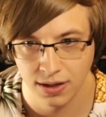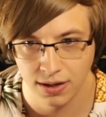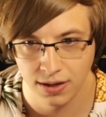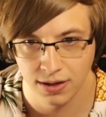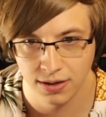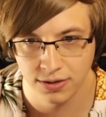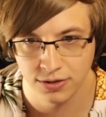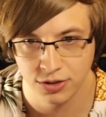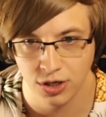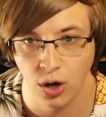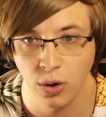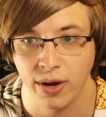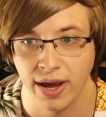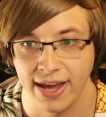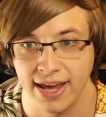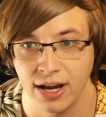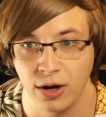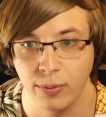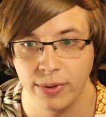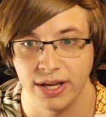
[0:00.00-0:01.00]
and... Okay,
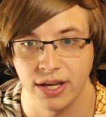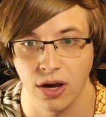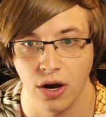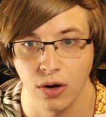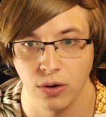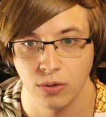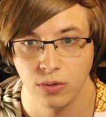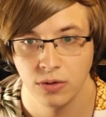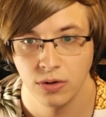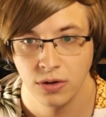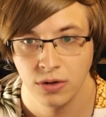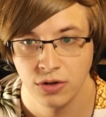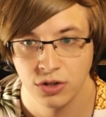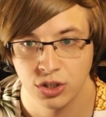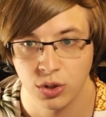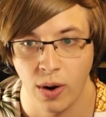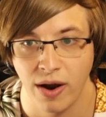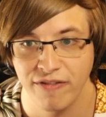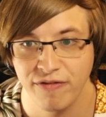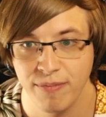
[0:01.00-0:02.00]
here we go.
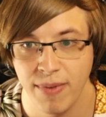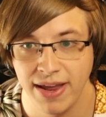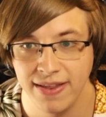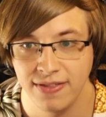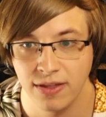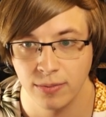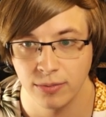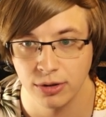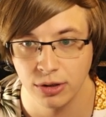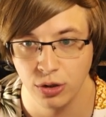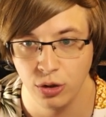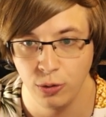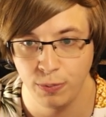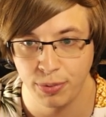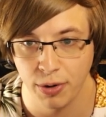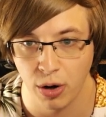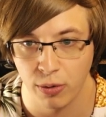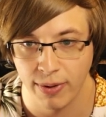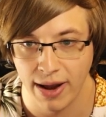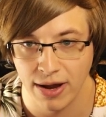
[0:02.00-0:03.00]
So I've made them loop
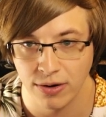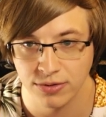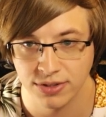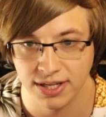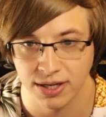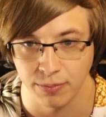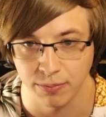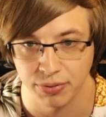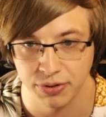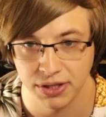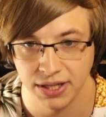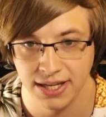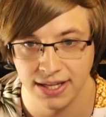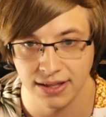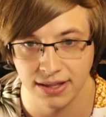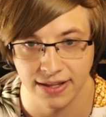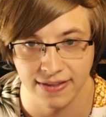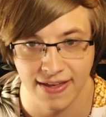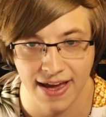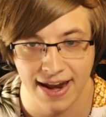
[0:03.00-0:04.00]
around
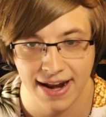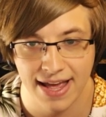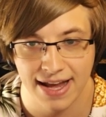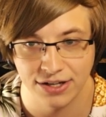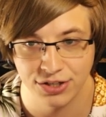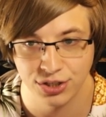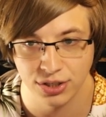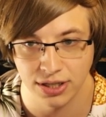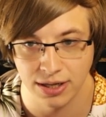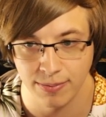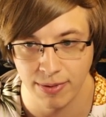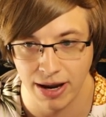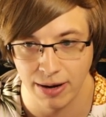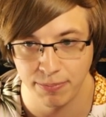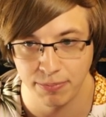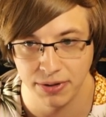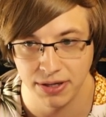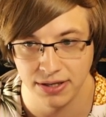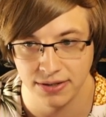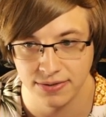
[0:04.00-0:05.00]
completely. That actually
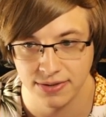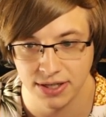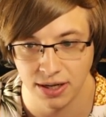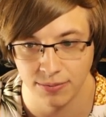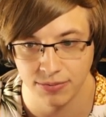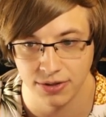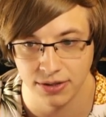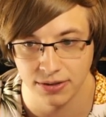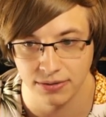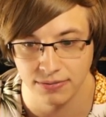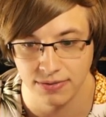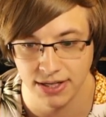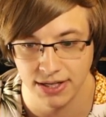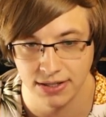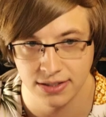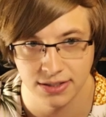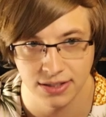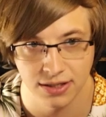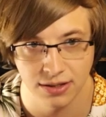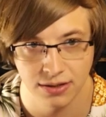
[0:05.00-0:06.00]
might be something
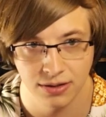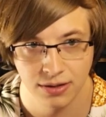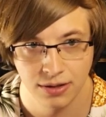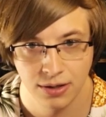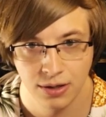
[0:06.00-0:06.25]
decent.